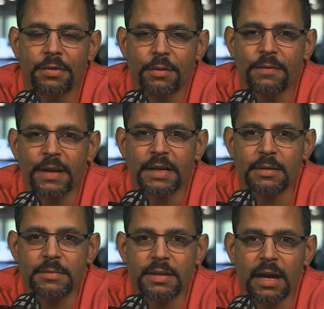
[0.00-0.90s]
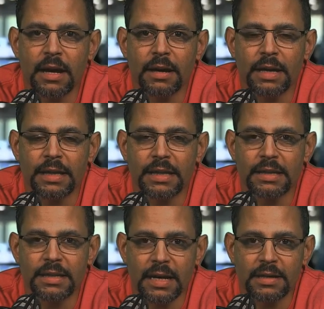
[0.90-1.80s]

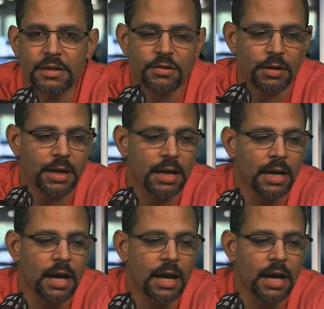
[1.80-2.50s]
the Texas shooting,